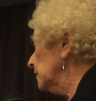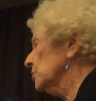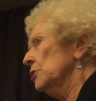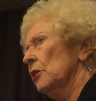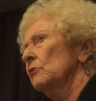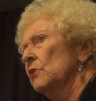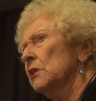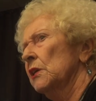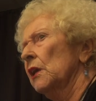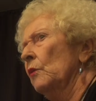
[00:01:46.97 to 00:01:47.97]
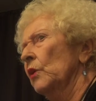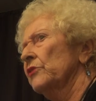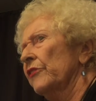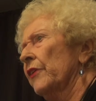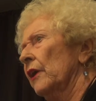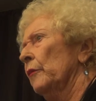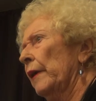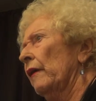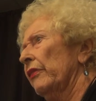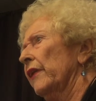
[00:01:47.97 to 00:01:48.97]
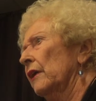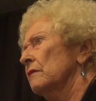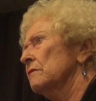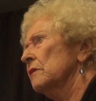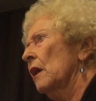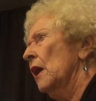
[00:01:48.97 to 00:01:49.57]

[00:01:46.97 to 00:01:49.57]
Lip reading: she told Sid, I want to think about things.